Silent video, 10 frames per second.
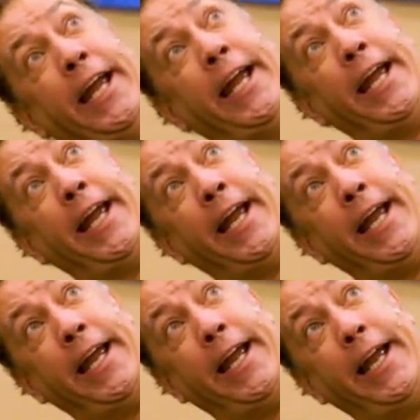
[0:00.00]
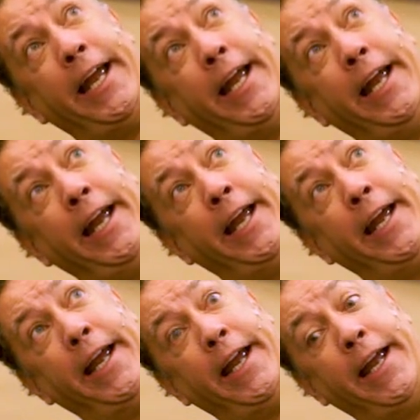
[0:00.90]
Nobody speaks.